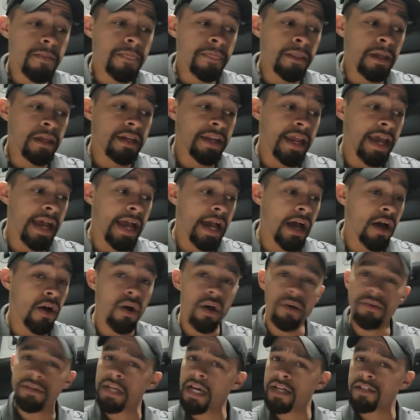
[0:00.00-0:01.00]

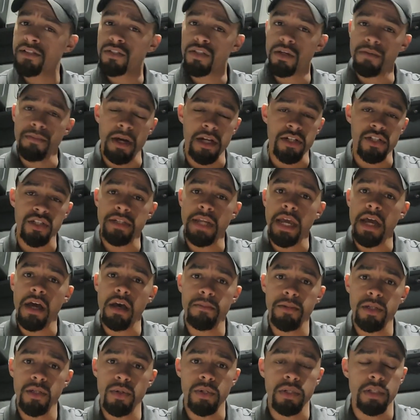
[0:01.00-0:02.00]
Now, not so much. Now I'm
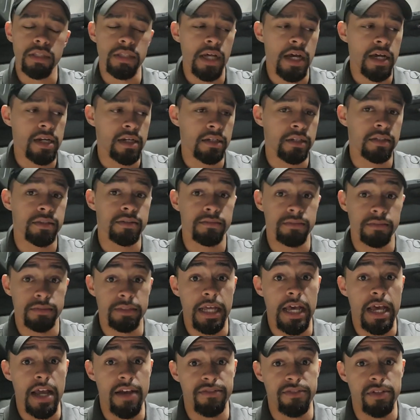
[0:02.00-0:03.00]
doing a lot of
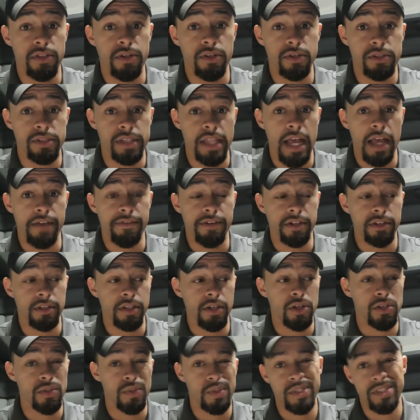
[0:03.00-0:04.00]
live loads, live
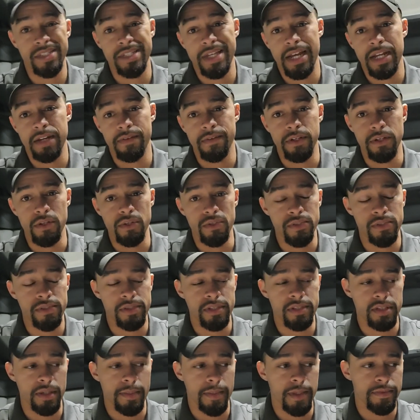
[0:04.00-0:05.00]
unloads, which is kind of a nuisance
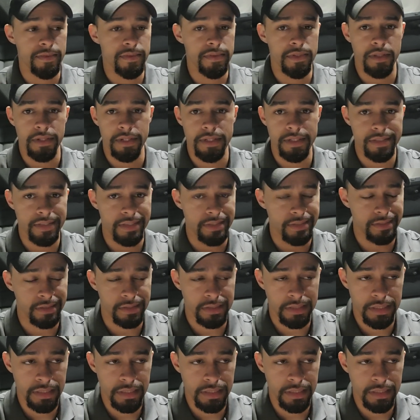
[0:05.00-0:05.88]
at some of the facilities because